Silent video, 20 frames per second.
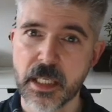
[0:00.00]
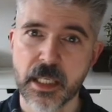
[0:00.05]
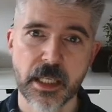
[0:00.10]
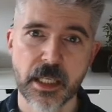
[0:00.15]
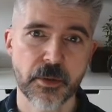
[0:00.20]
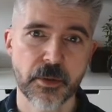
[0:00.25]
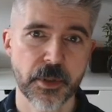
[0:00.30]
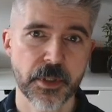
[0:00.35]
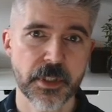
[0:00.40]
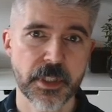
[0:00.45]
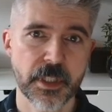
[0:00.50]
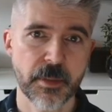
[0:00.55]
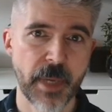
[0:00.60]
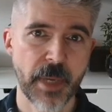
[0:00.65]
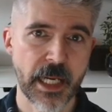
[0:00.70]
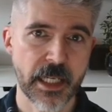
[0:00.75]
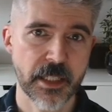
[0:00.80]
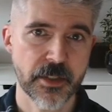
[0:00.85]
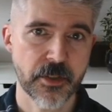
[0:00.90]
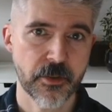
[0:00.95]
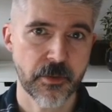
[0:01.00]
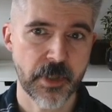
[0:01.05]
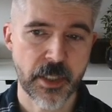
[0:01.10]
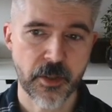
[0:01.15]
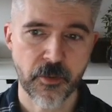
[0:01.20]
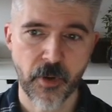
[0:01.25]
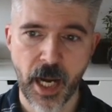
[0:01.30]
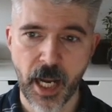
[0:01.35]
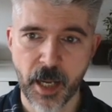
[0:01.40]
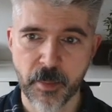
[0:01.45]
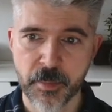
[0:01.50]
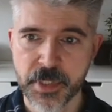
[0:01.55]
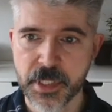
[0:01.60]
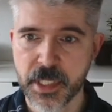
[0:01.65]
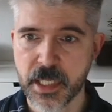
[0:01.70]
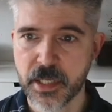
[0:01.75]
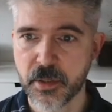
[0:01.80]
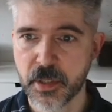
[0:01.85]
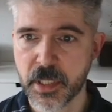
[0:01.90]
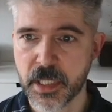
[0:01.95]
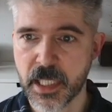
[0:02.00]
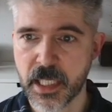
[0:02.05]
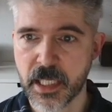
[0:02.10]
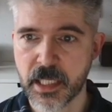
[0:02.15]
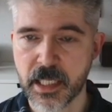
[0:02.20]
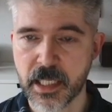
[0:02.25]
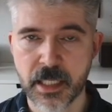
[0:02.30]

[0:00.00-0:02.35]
in order to make screen grabs that you can then